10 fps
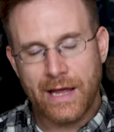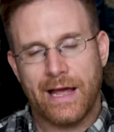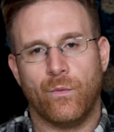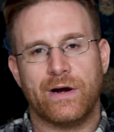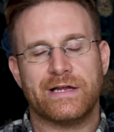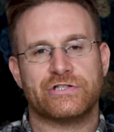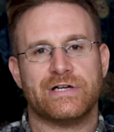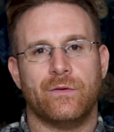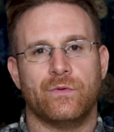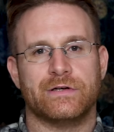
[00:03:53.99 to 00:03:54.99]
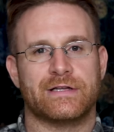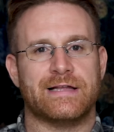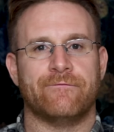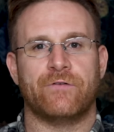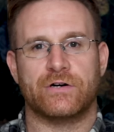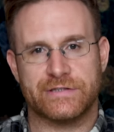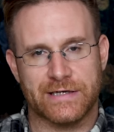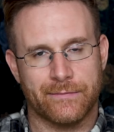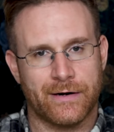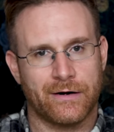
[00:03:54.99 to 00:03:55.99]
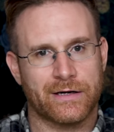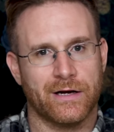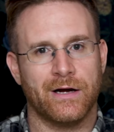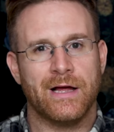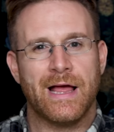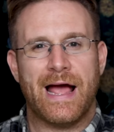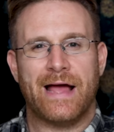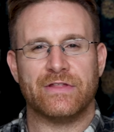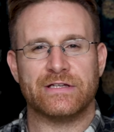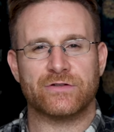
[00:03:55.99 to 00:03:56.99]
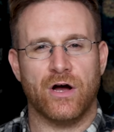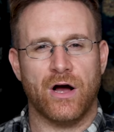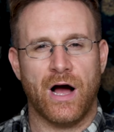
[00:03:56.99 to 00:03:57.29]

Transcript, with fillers: And what he shot was the diversity in America and these